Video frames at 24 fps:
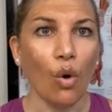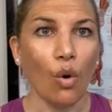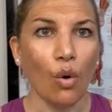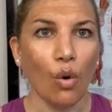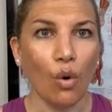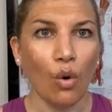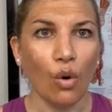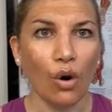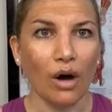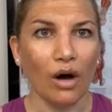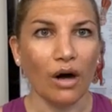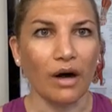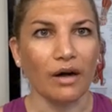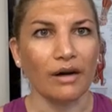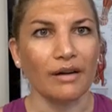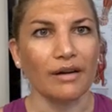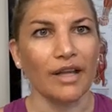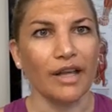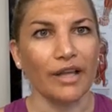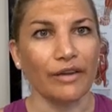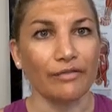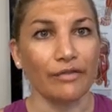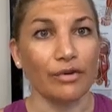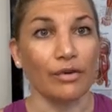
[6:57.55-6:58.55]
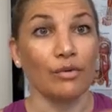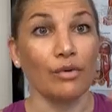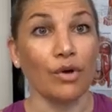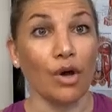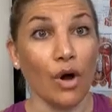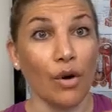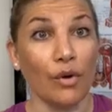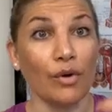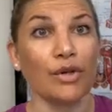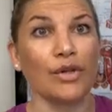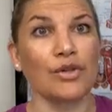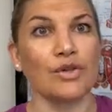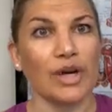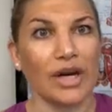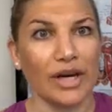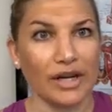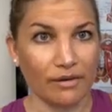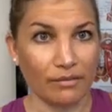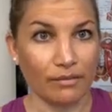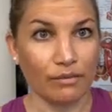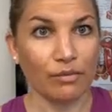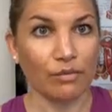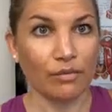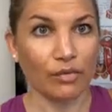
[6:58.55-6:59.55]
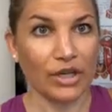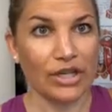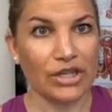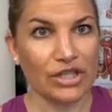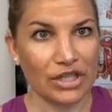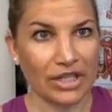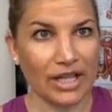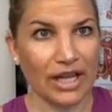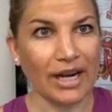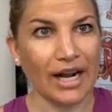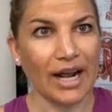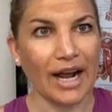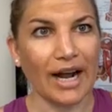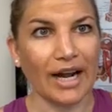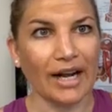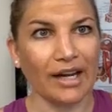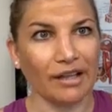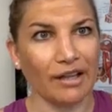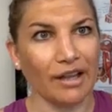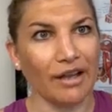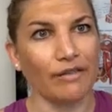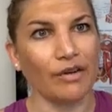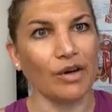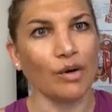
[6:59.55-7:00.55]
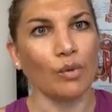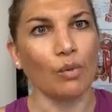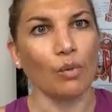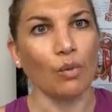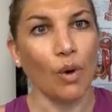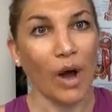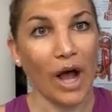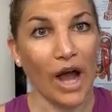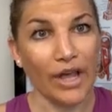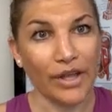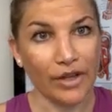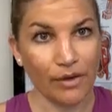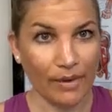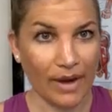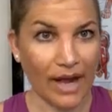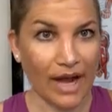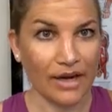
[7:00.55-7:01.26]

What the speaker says: Or if you go and you try to reach that higher level, why you